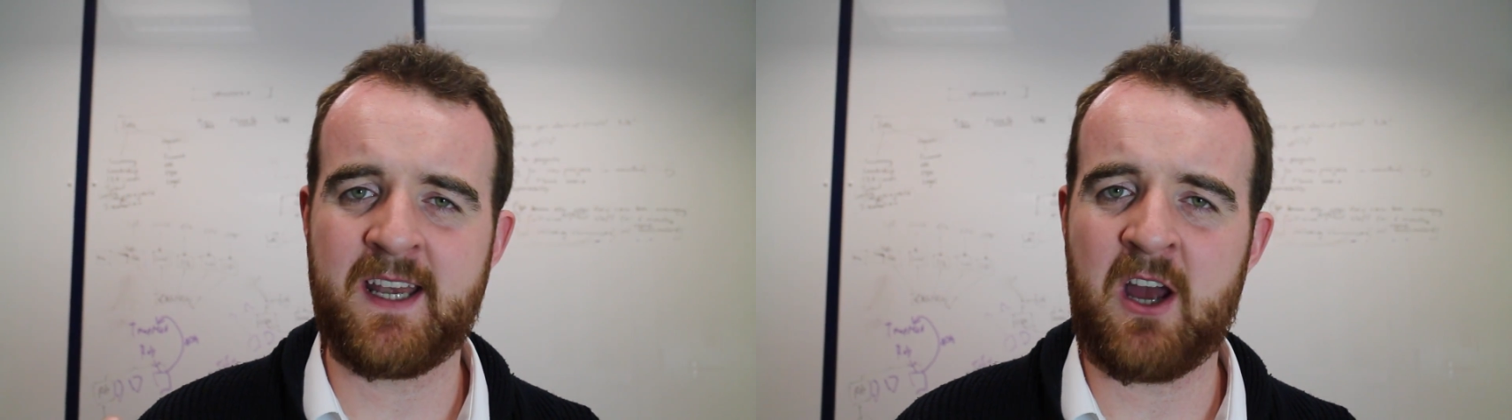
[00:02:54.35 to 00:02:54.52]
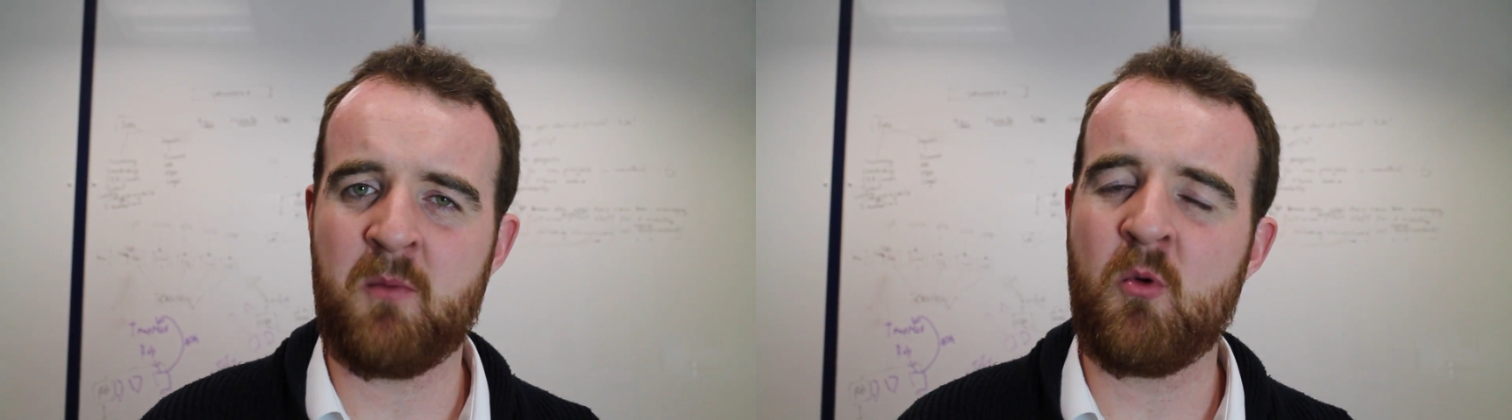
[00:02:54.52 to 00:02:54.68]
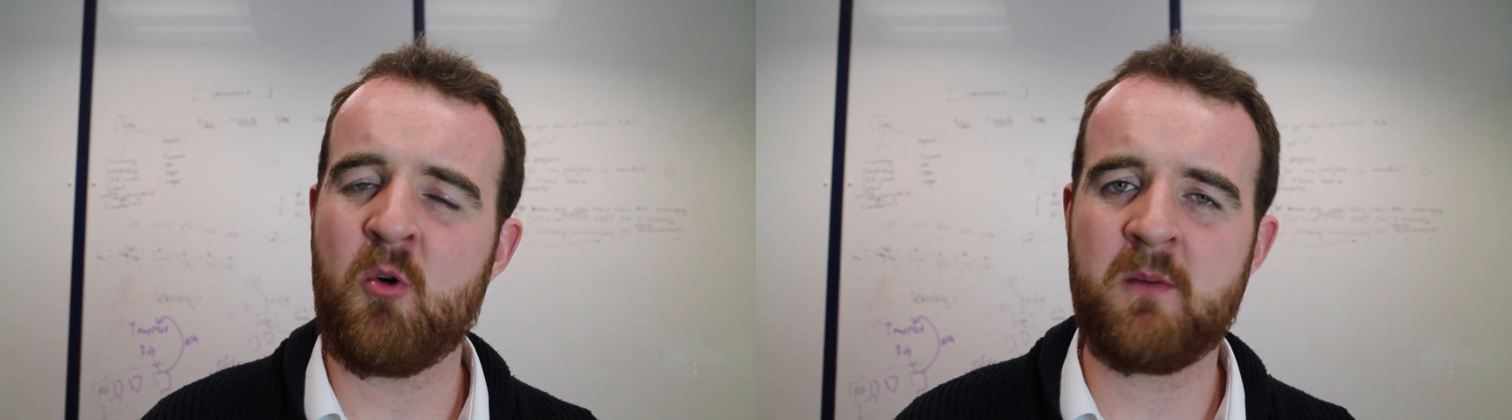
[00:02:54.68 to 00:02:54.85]

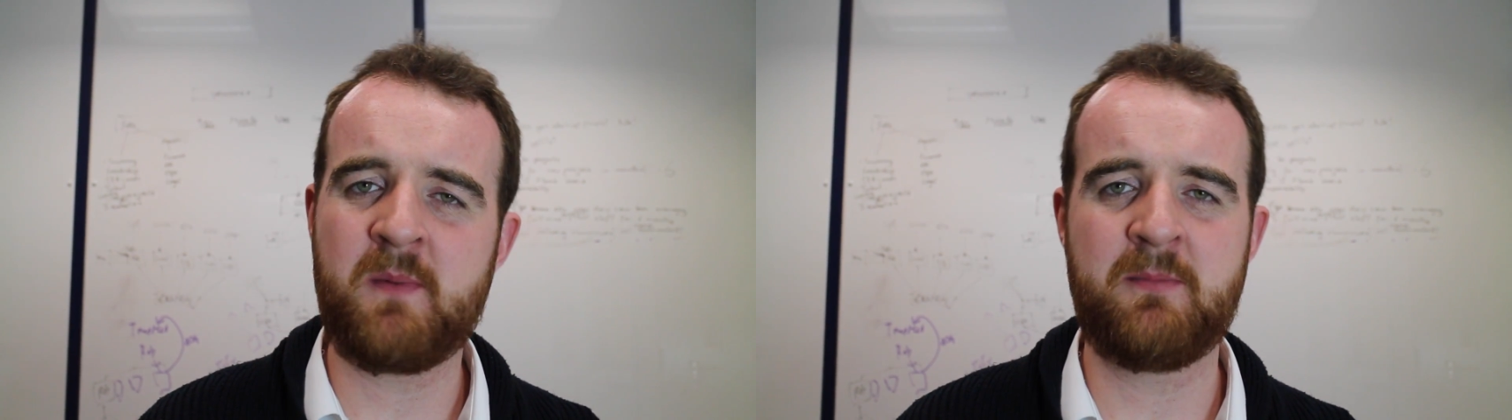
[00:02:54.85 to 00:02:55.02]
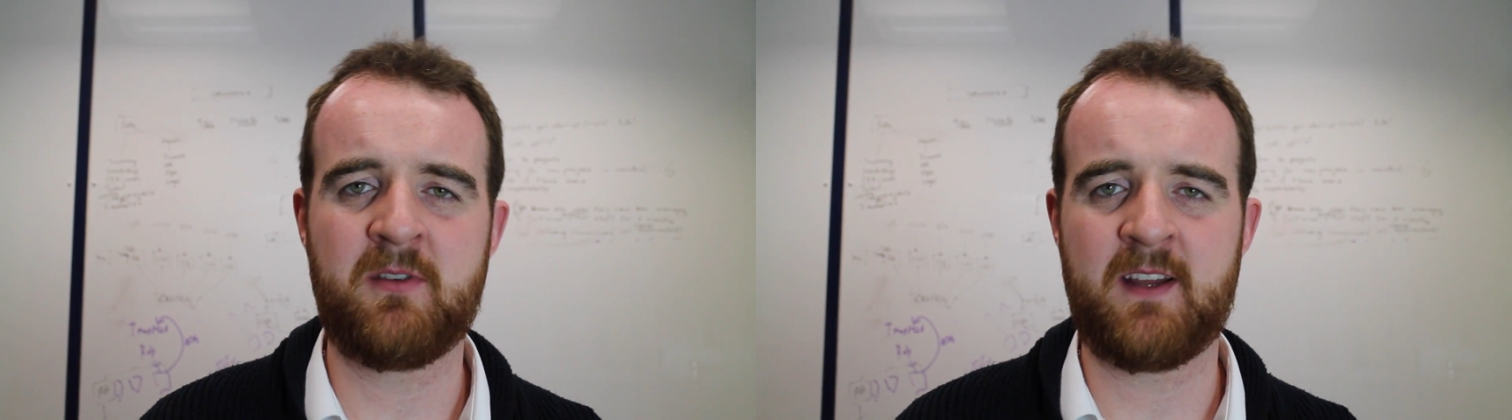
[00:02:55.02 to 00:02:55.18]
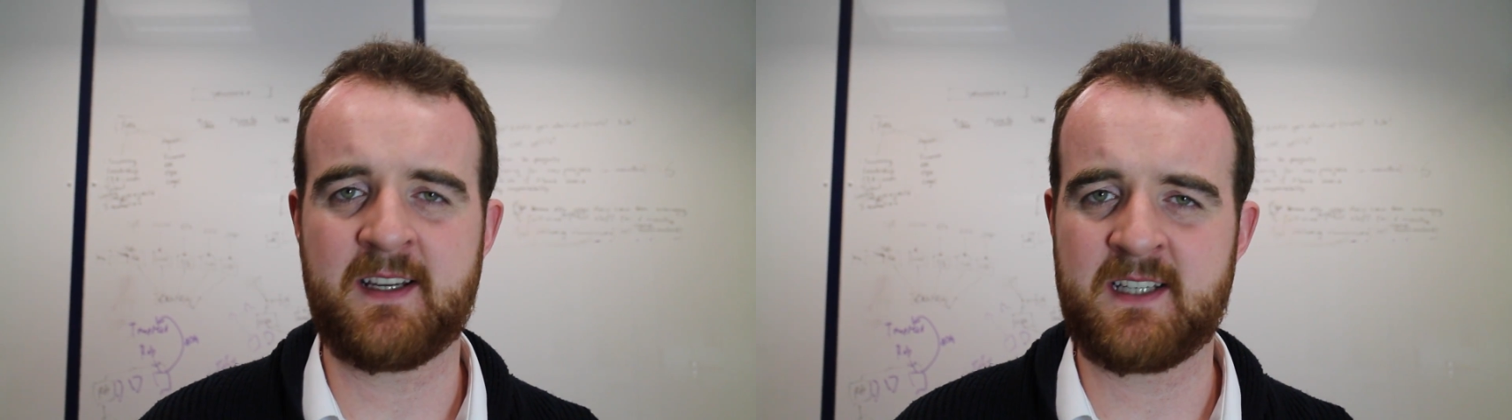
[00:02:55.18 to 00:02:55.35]
help more
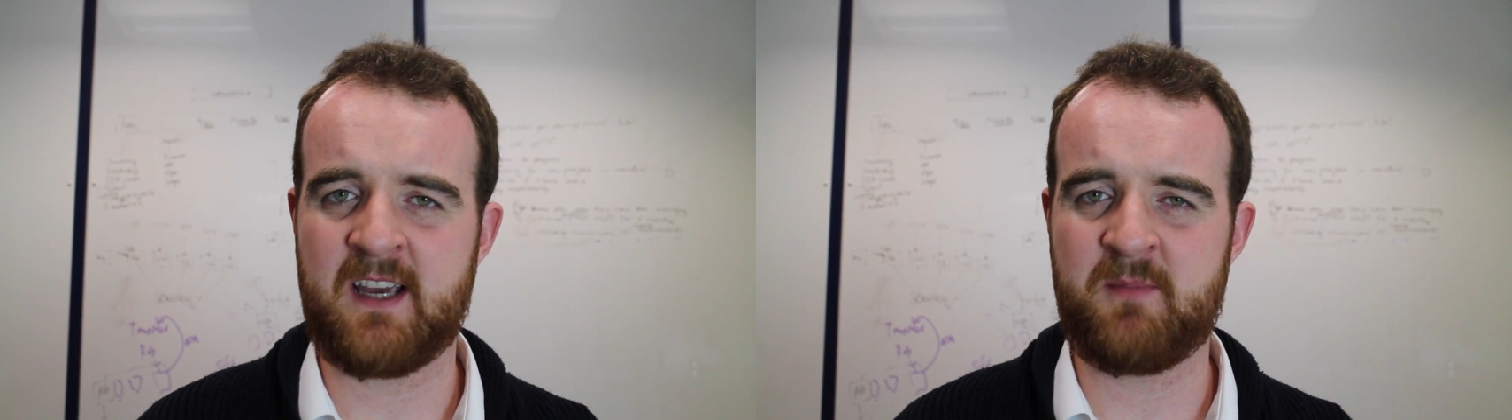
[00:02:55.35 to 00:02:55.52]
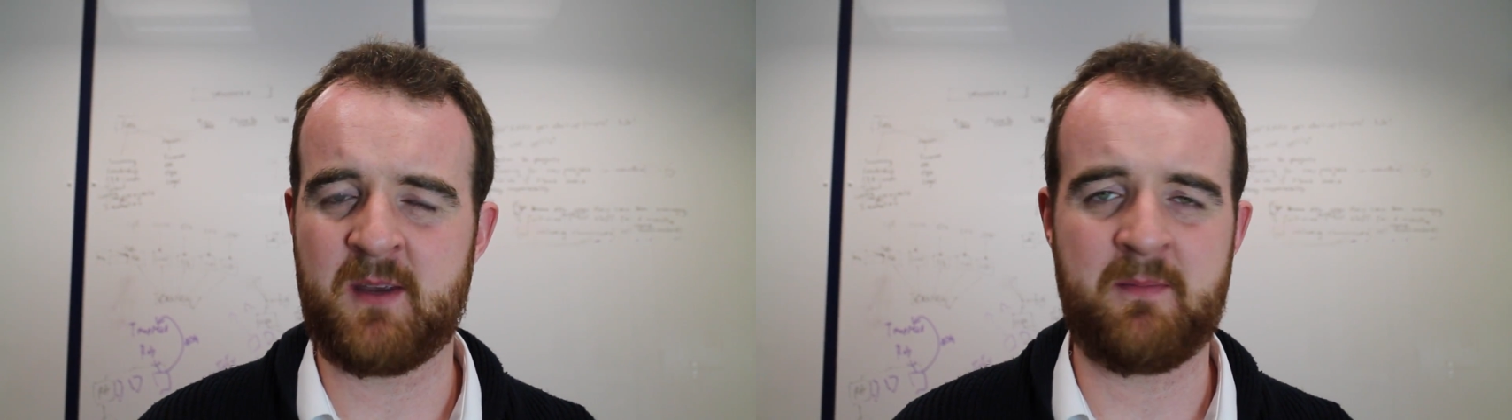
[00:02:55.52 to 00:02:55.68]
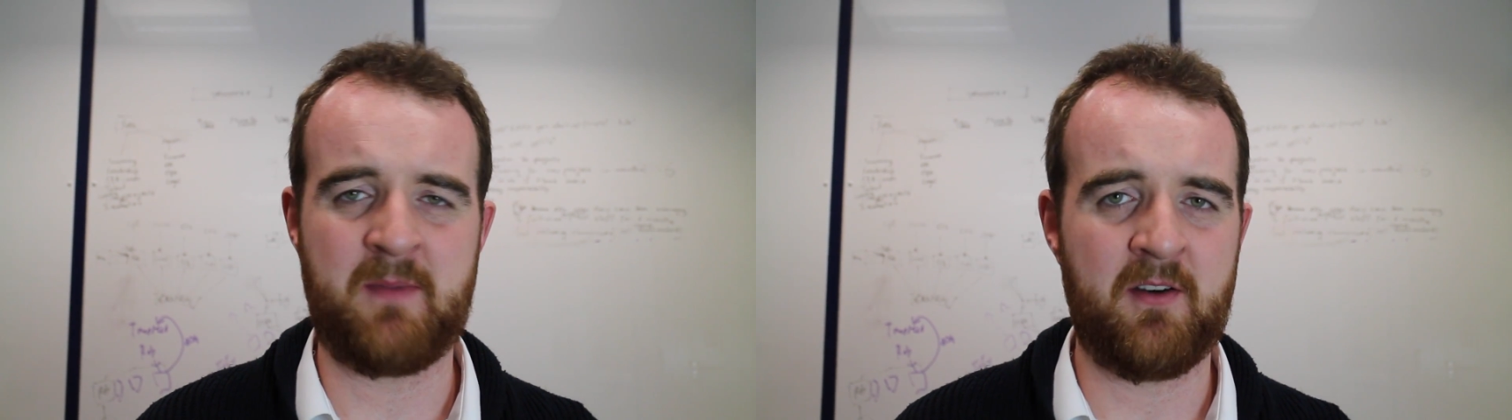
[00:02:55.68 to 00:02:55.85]
people like Saf
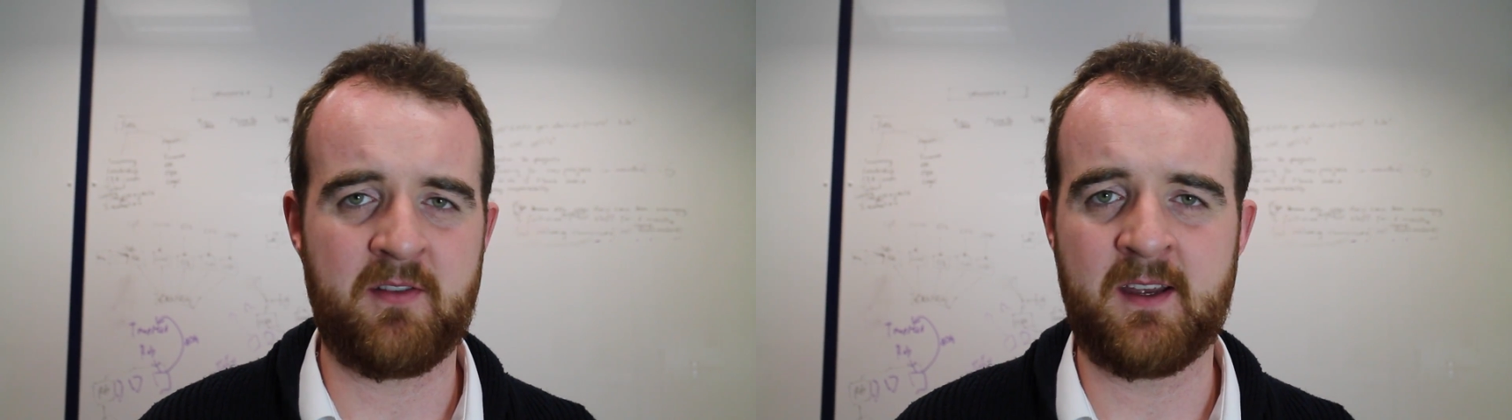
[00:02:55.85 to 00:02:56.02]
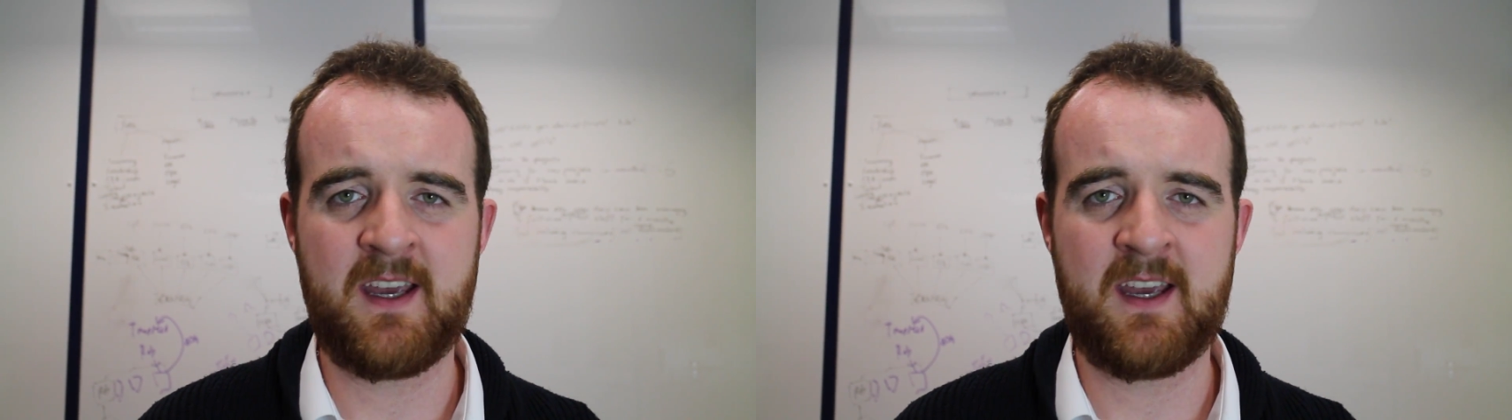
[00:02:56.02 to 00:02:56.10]
become healthy